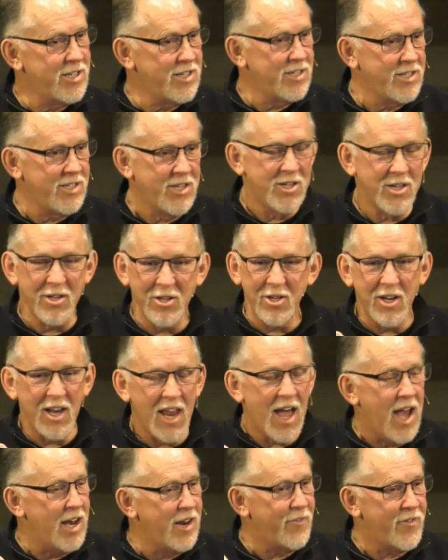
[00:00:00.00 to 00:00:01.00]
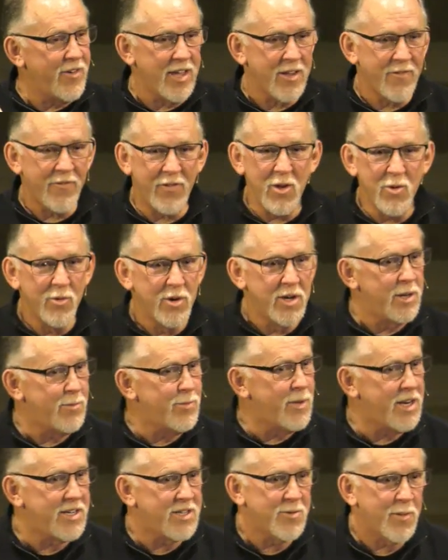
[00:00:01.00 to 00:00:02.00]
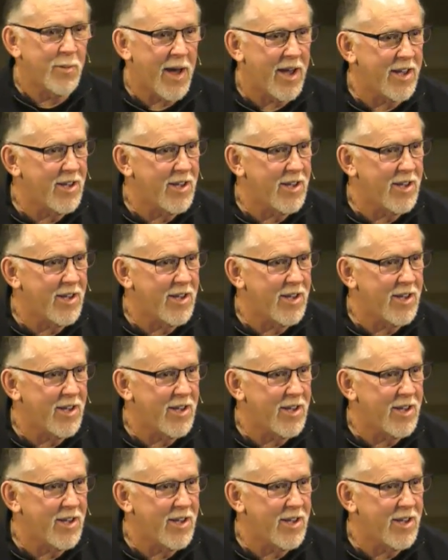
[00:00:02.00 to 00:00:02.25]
you know, you're lying if you would admit it about